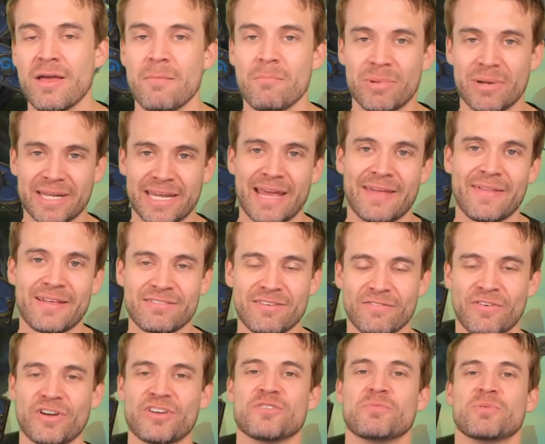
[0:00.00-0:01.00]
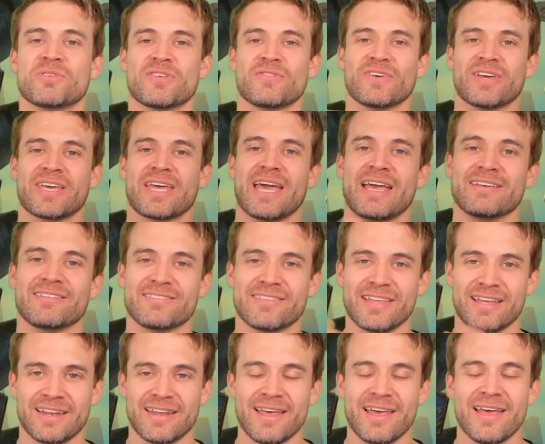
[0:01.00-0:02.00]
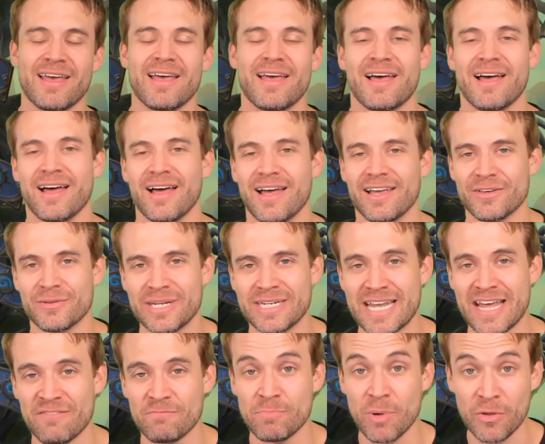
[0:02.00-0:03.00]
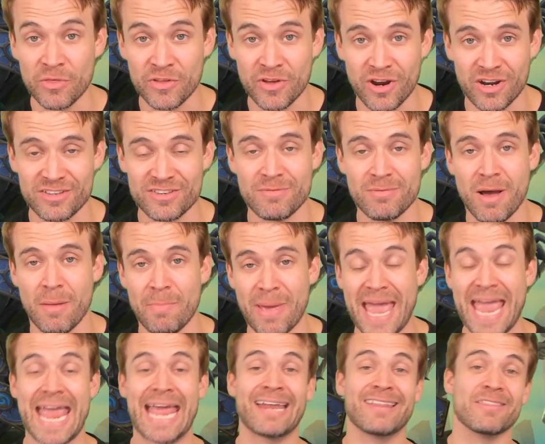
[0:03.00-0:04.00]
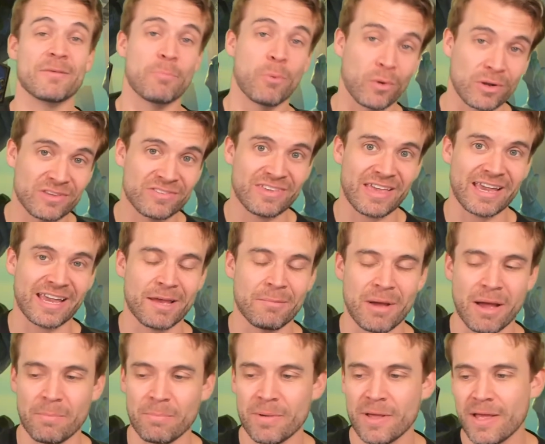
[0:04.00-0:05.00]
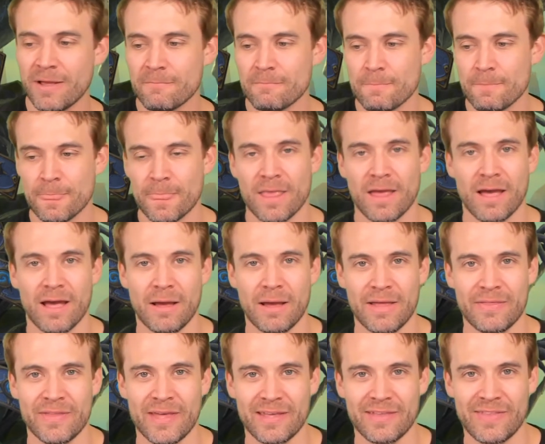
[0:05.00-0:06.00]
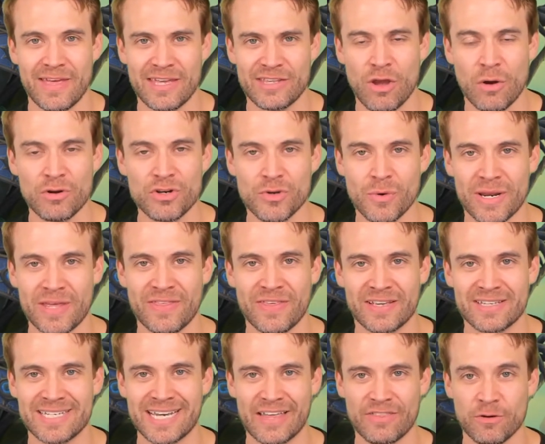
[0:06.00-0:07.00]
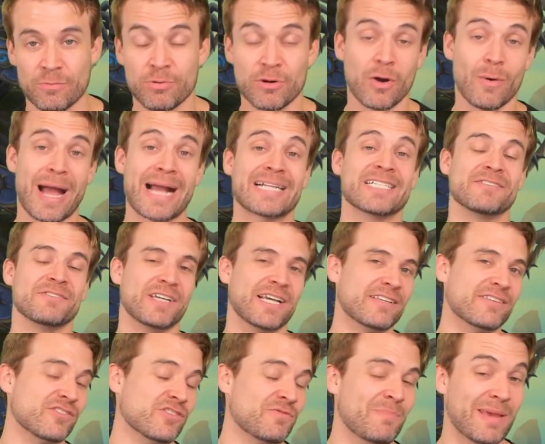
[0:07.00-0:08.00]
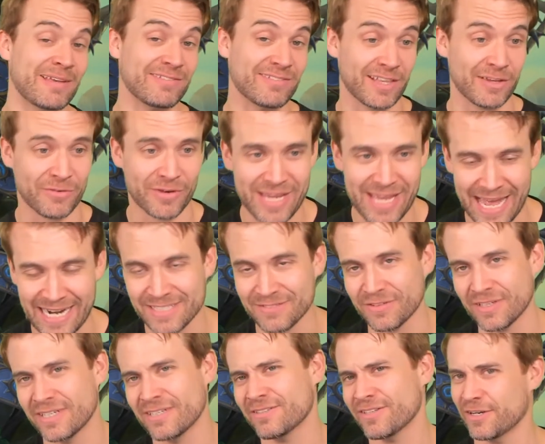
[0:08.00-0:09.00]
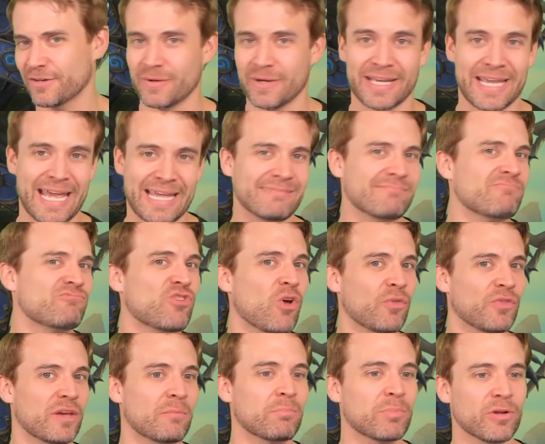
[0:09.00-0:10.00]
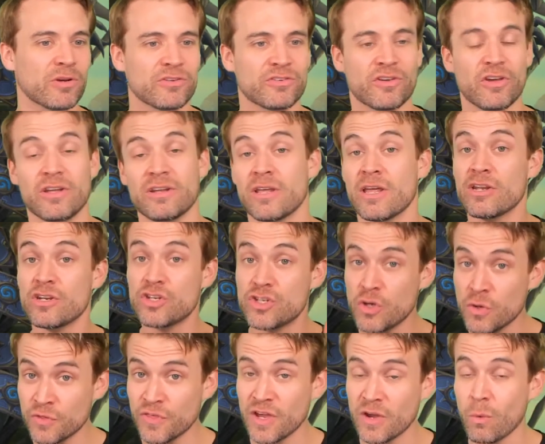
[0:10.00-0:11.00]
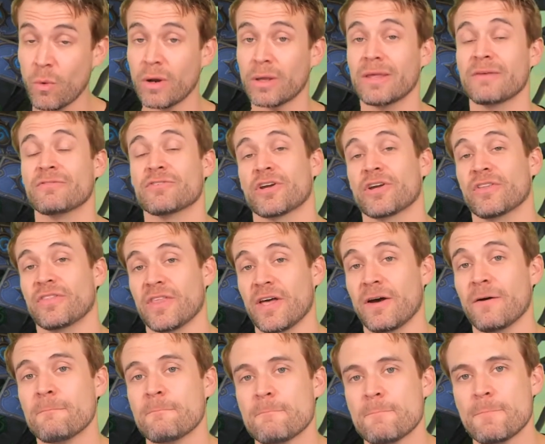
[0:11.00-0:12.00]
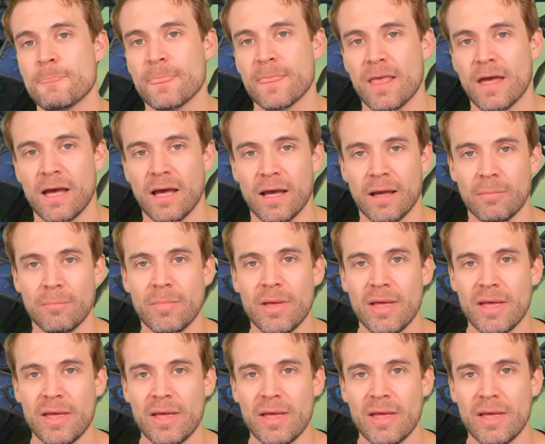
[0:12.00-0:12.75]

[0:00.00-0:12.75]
But again, that's a very specific case that you need to have both cards come up and the board state come up. And they don't do anything together proactively. It's just basically reactively. So again, don't think Blur is good. Do think warglaives are good though.